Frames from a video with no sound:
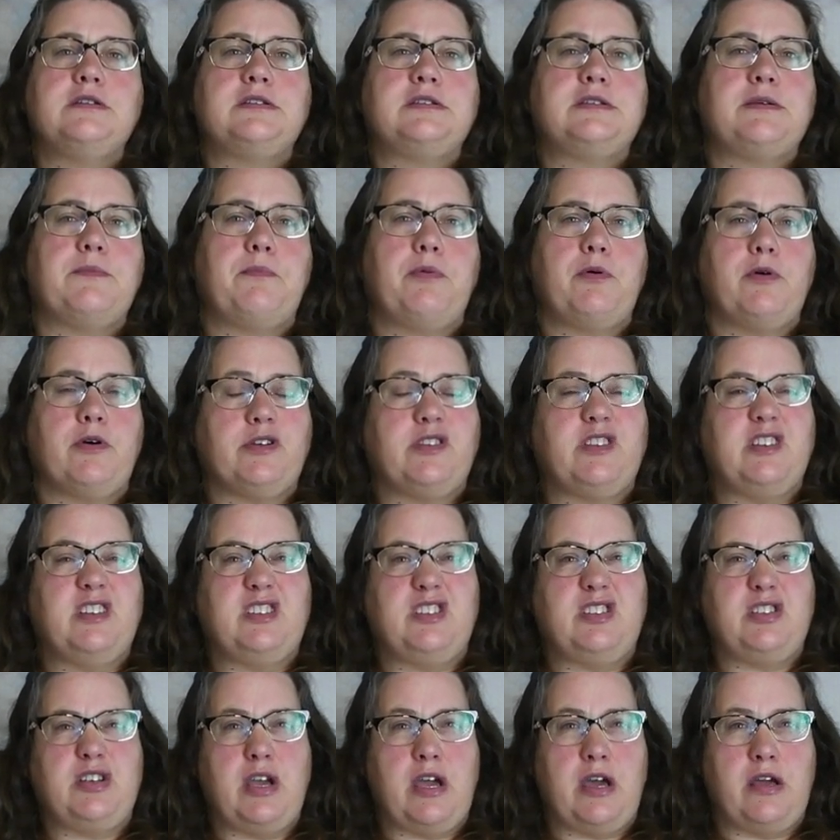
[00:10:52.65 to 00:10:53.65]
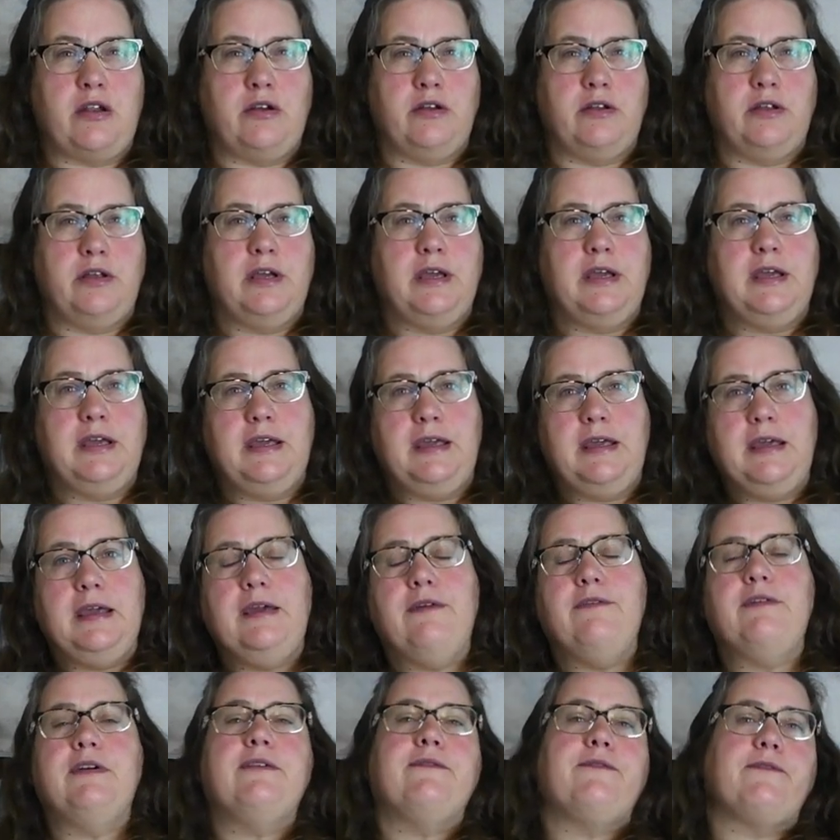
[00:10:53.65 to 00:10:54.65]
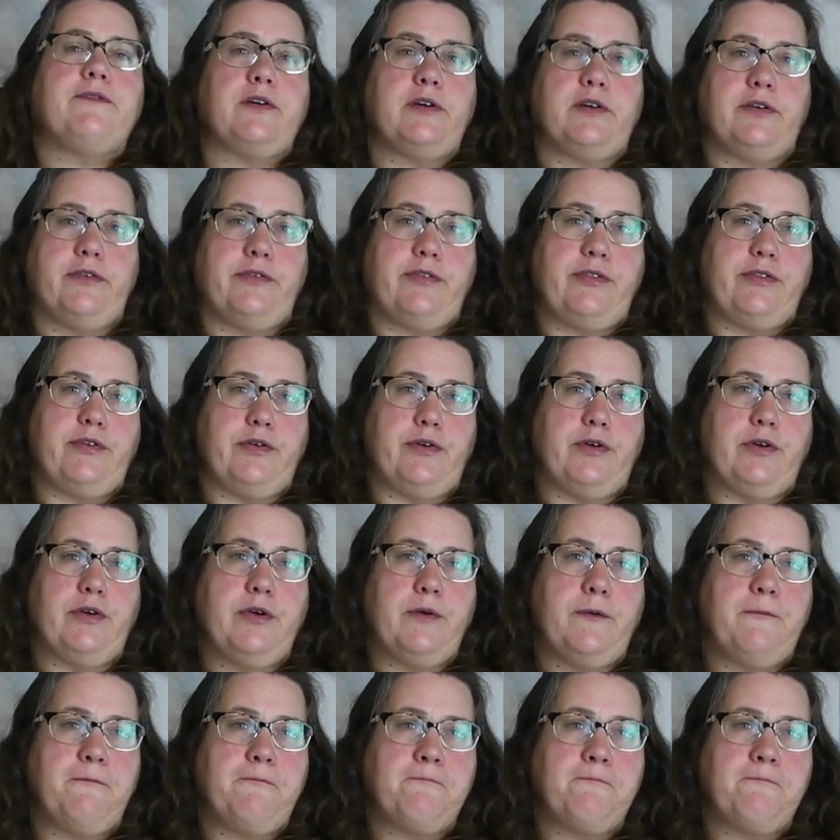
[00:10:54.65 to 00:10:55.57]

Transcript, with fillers: support this channel even further